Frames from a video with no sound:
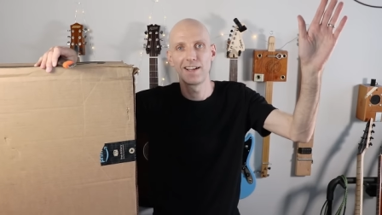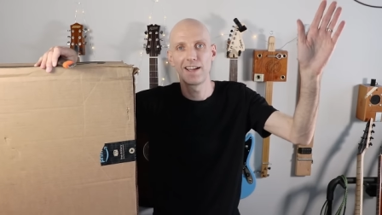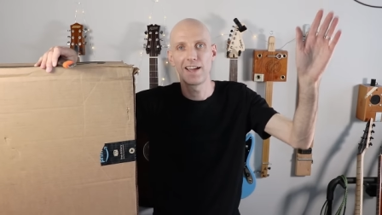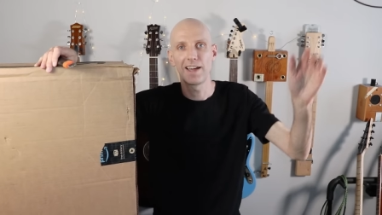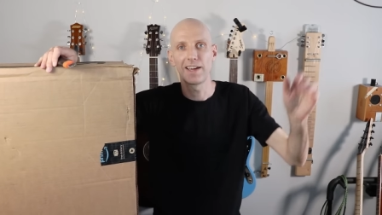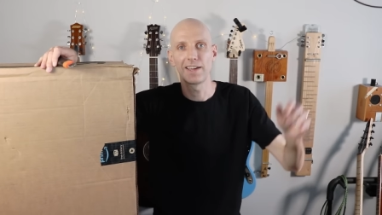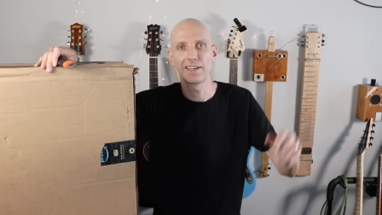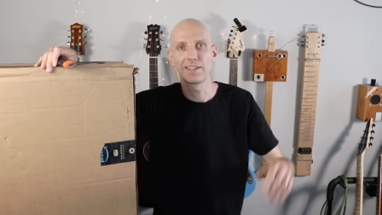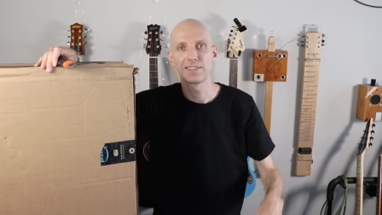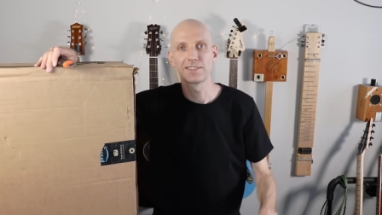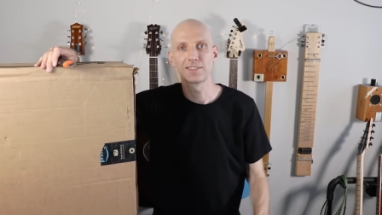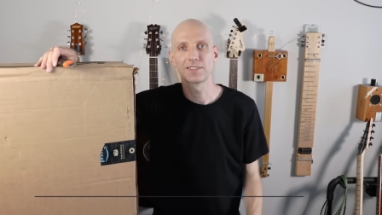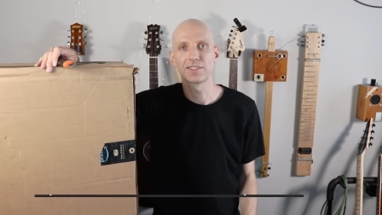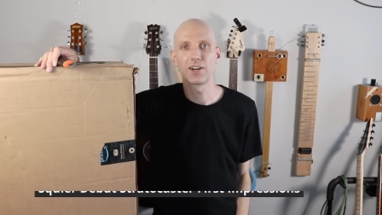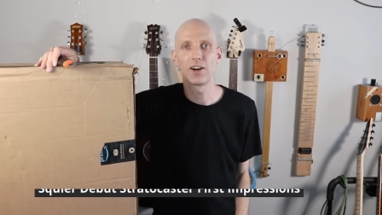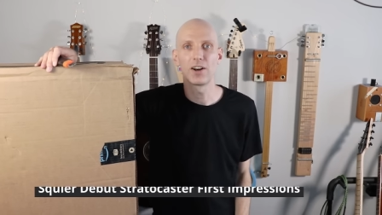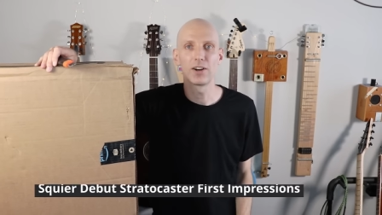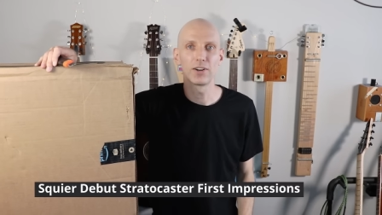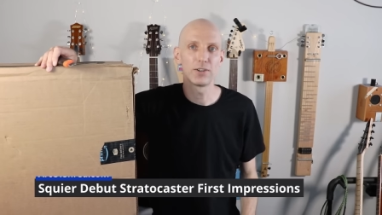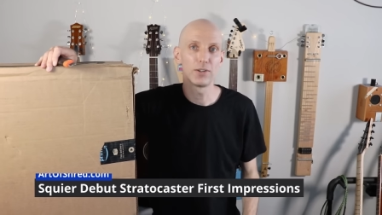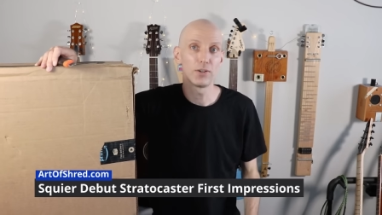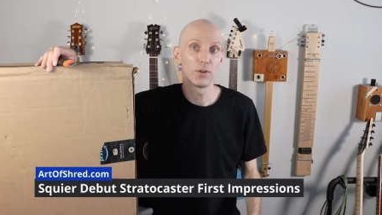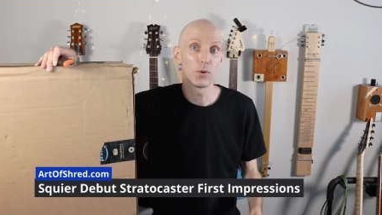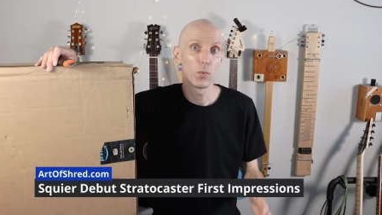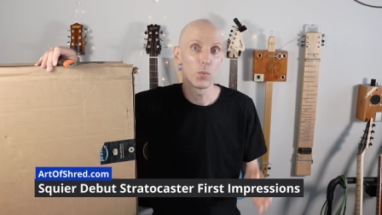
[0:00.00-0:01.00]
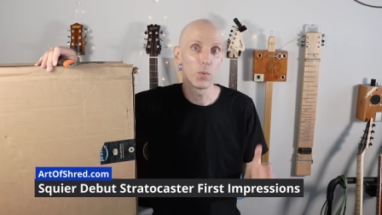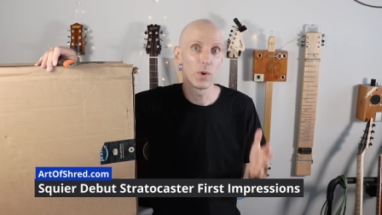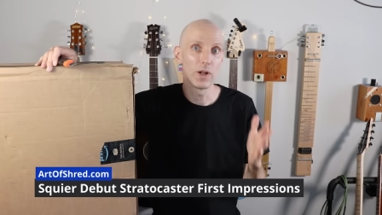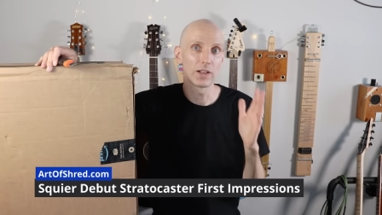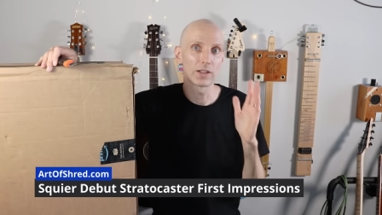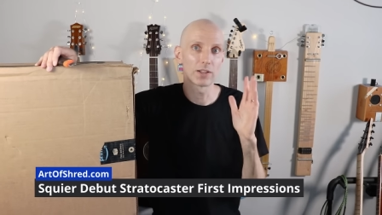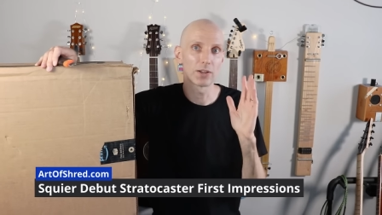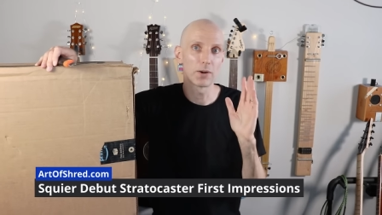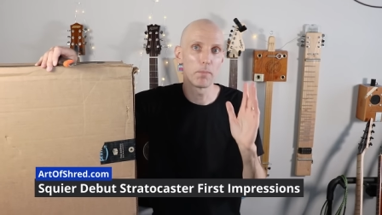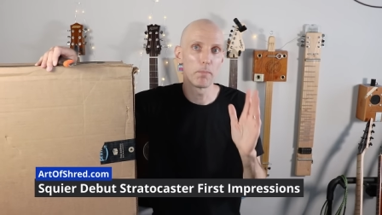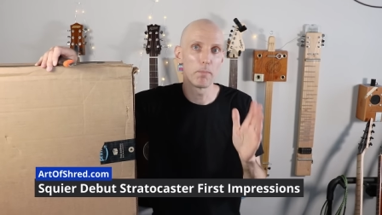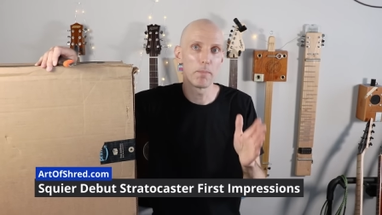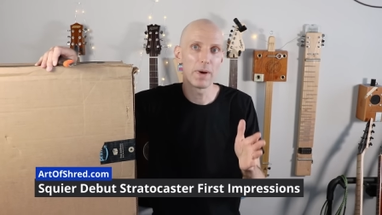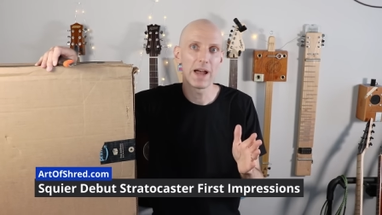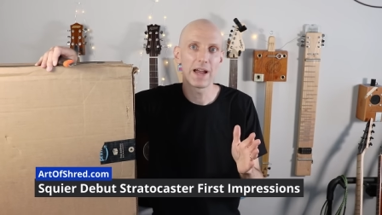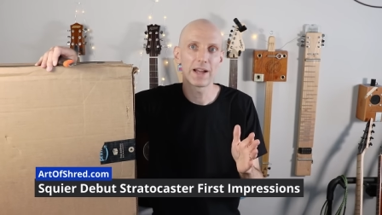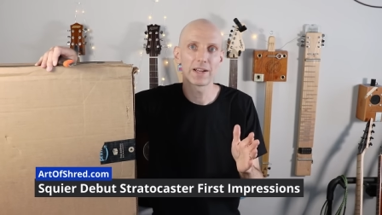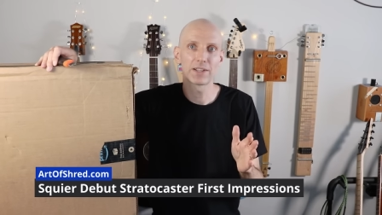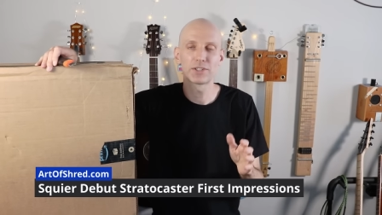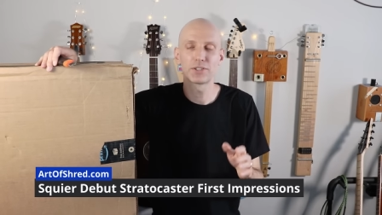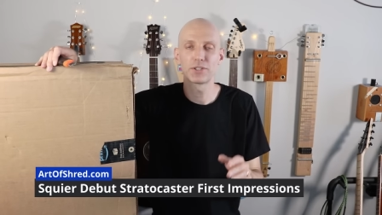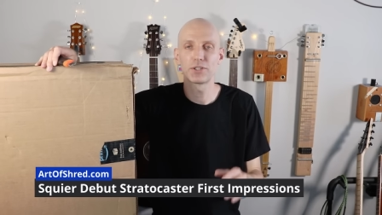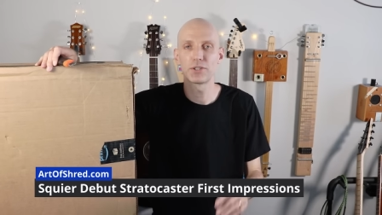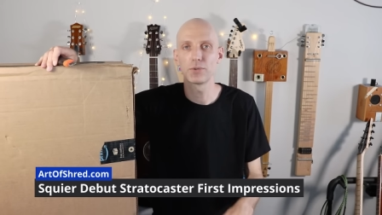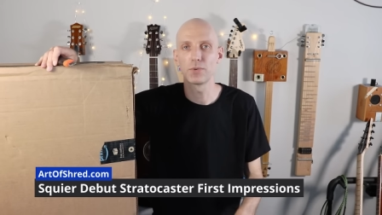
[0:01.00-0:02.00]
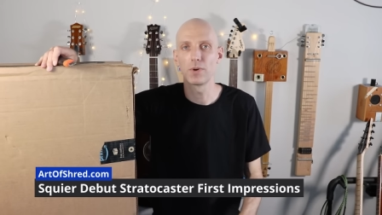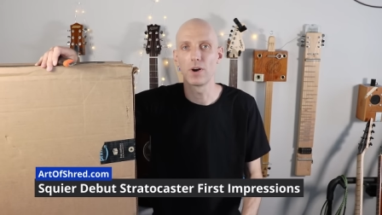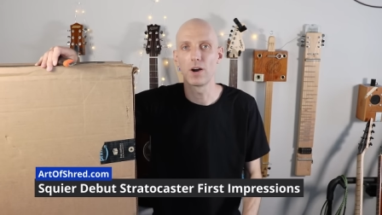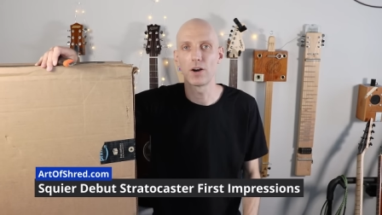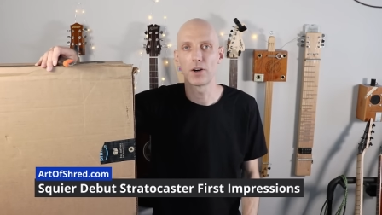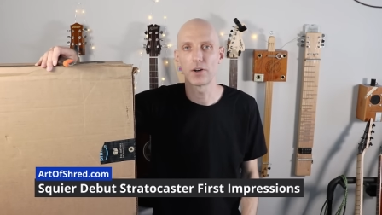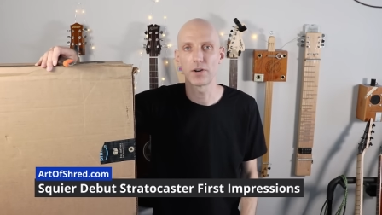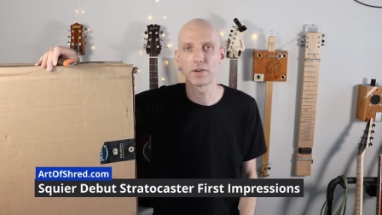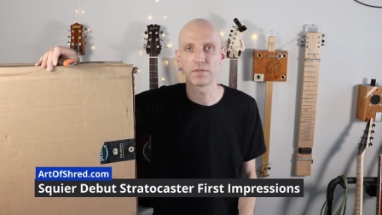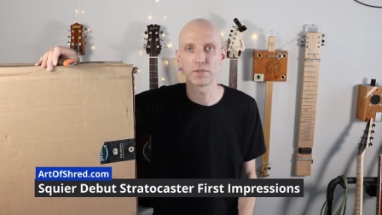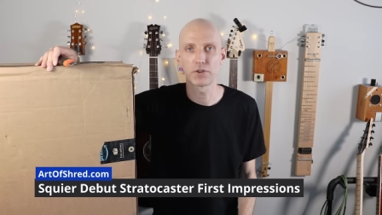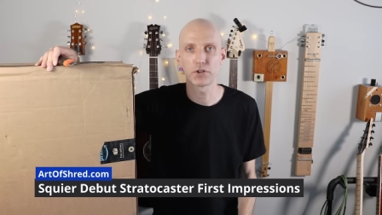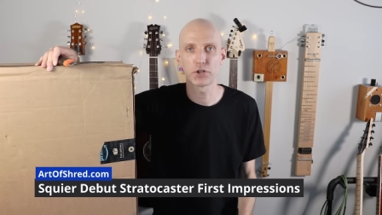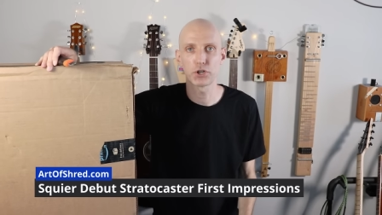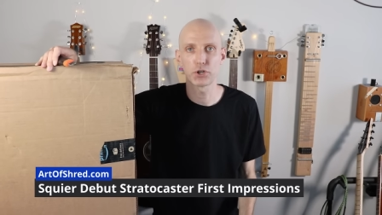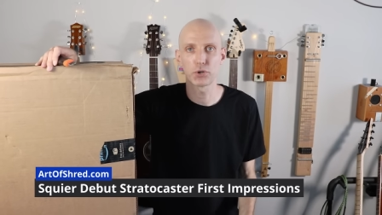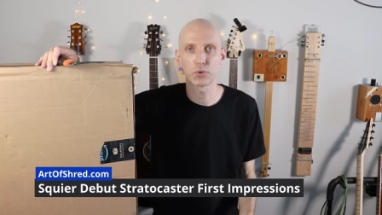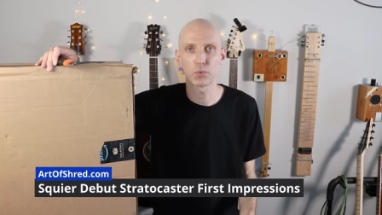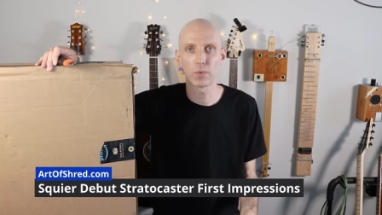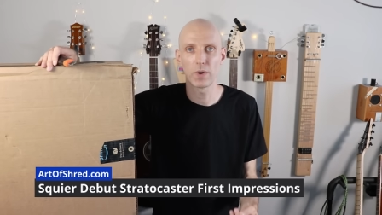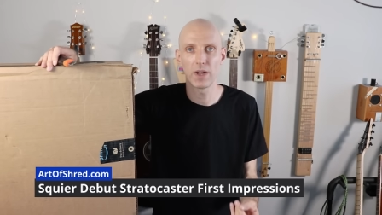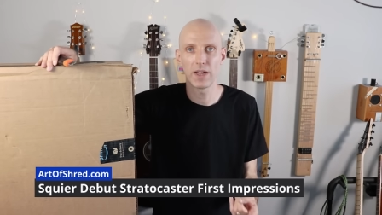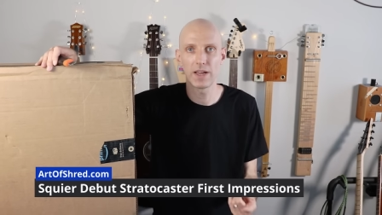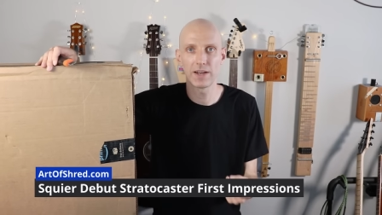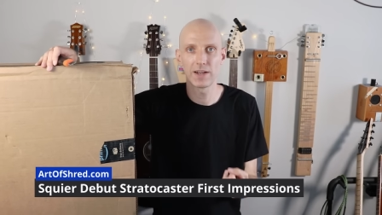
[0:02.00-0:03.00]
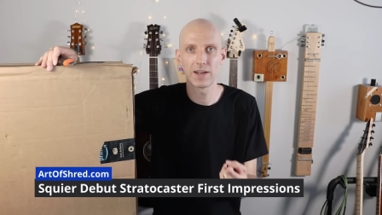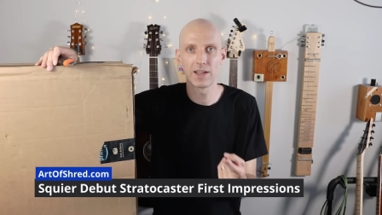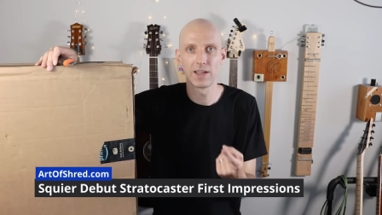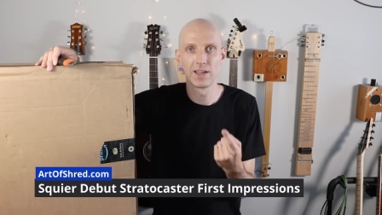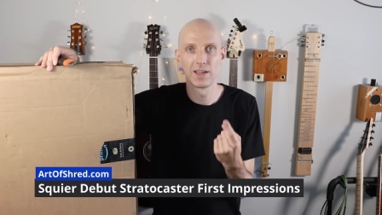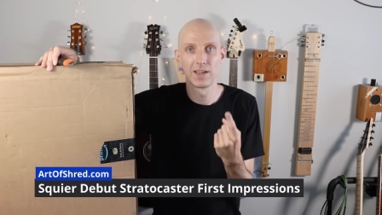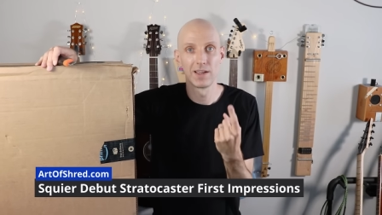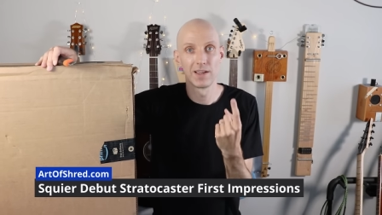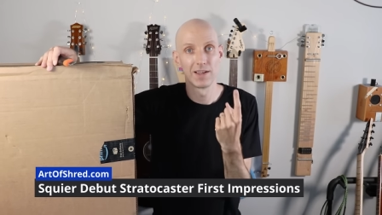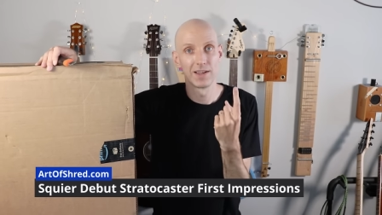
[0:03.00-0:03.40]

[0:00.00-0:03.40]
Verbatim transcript: Hey, it's Carl. Welcome back to Art of Shred.